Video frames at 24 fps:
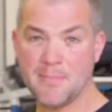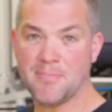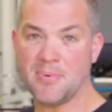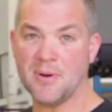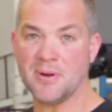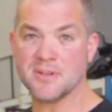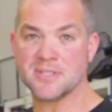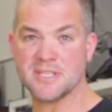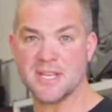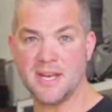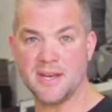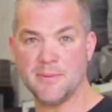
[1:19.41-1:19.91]

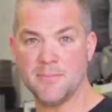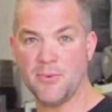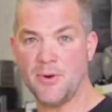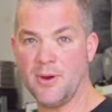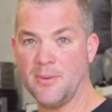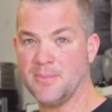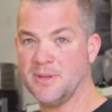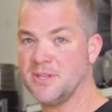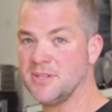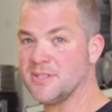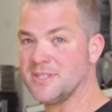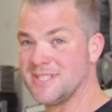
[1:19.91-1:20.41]
box
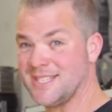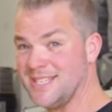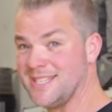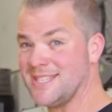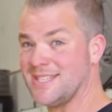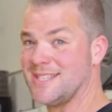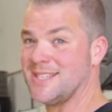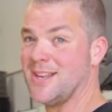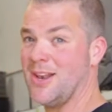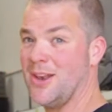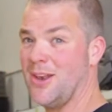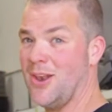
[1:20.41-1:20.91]
anymore because this
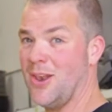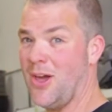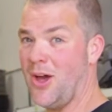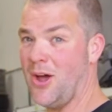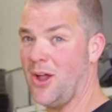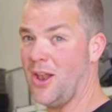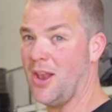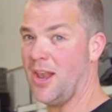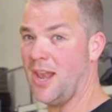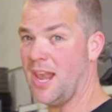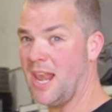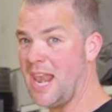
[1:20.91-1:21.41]
is a
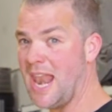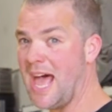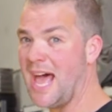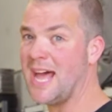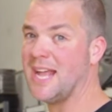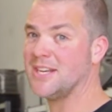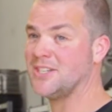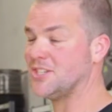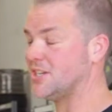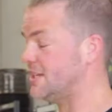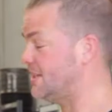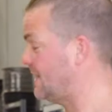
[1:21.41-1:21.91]
lot
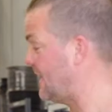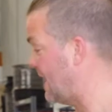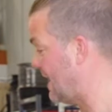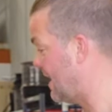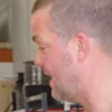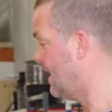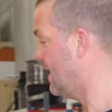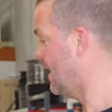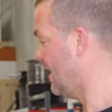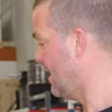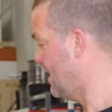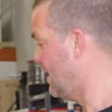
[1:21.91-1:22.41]
larger
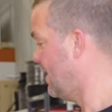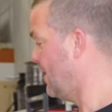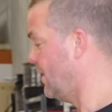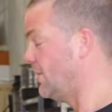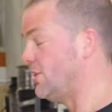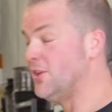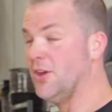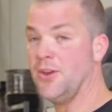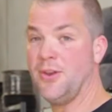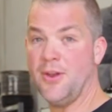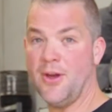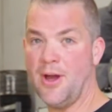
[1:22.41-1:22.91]
than
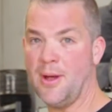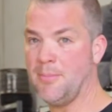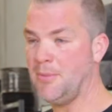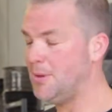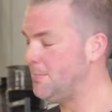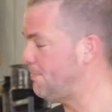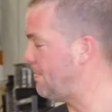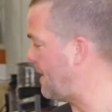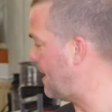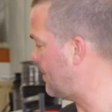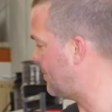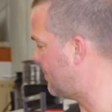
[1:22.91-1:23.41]
your
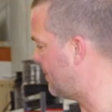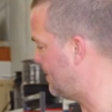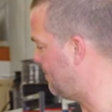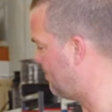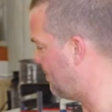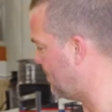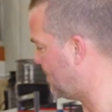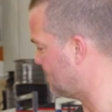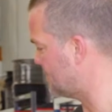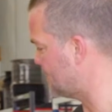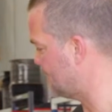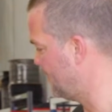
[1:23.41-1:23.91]
normal battery
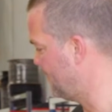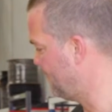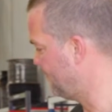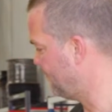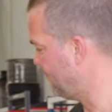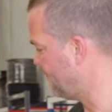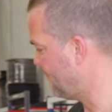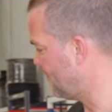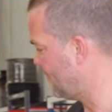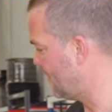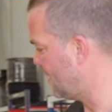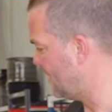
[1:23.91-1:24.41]
box.
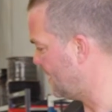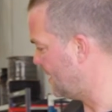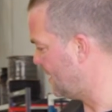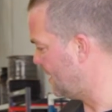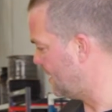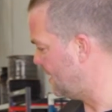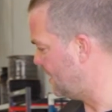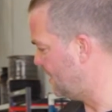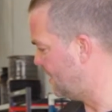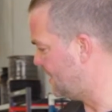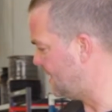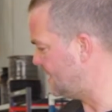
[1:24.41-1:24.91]

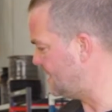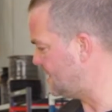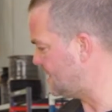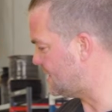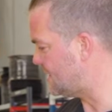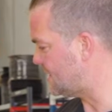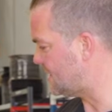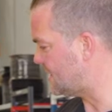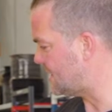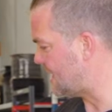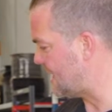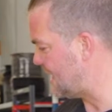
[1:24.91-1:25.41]

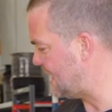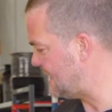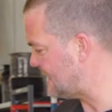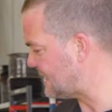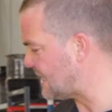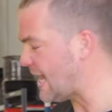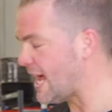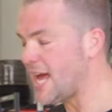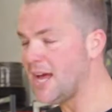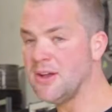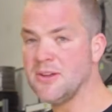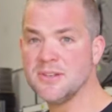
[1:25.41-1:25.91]
This is
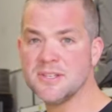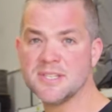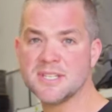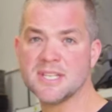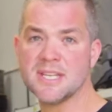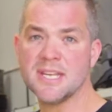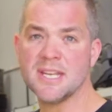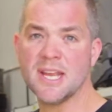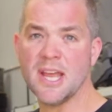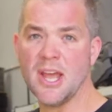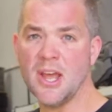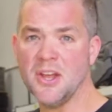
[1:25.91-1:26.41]

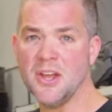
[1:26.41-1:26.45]
housing